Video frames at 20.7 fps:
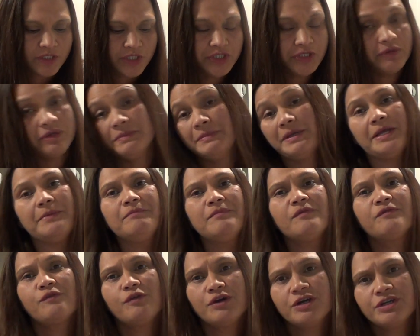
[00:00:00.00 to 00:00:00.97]
You know what I mean?
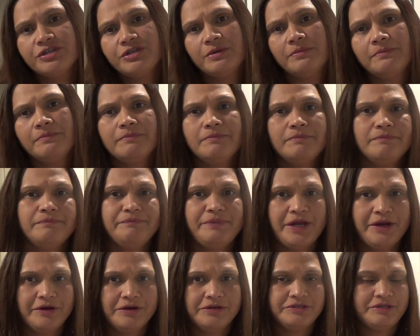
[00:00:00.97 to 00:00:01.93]
Of course your
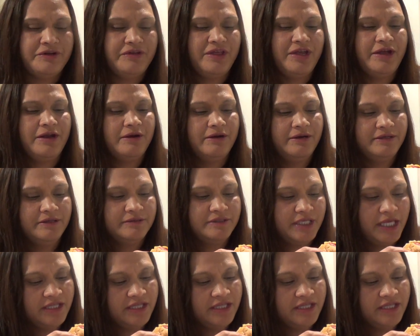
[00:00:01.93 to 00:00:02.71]
parents are there and,